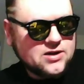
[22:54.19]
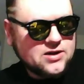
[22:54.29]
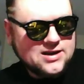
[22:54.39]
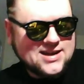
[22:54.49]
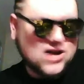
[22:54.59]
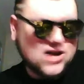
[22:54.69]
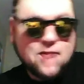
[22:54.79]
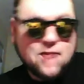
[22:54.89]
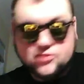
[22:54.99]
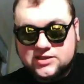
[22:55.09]
in a
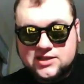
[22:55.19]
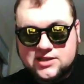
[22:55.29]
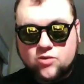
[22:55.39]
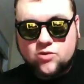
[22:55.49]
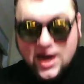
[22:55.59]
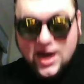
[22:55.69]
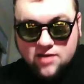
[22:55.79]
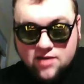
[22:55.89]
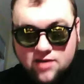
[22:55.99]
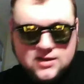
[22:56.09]
monopolistic way,
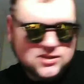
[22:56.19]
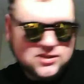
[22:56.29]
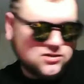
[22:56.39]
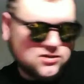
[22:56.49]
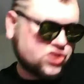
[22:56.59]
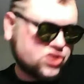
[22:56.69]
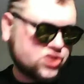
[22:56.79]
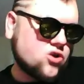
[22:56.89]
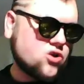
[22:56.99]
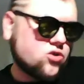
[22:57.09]
destroying
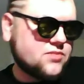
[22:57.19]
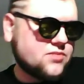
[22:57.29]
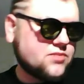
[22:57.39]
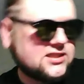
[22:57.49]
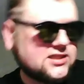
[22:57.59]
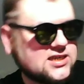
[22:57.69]
local businesses.